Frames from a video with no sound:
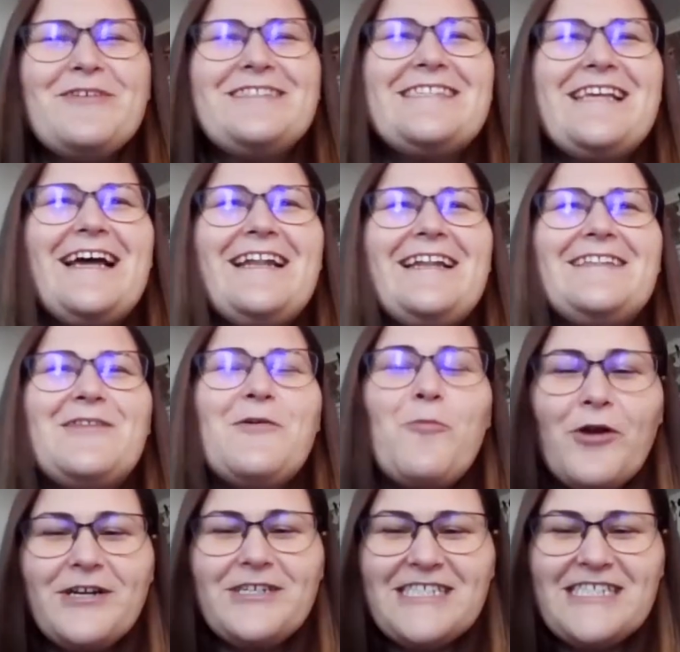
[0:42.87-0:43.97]
Was that the
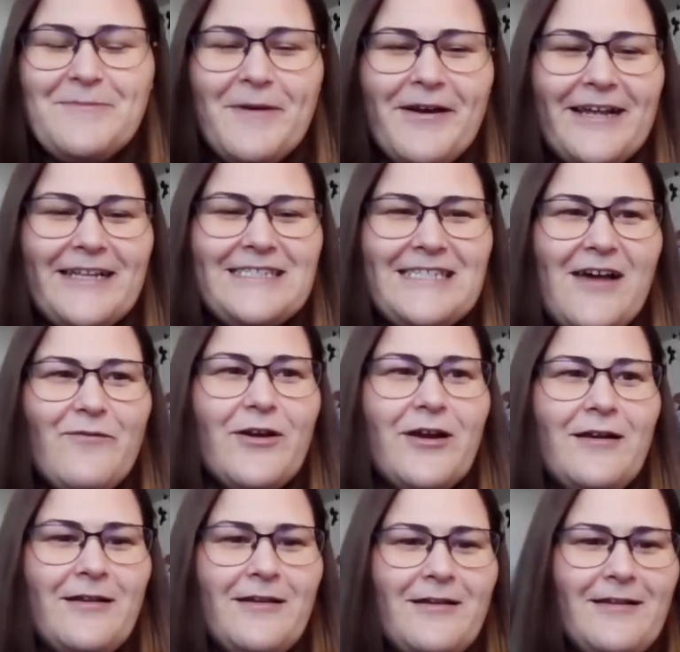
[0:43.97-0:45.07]
worst experience ever?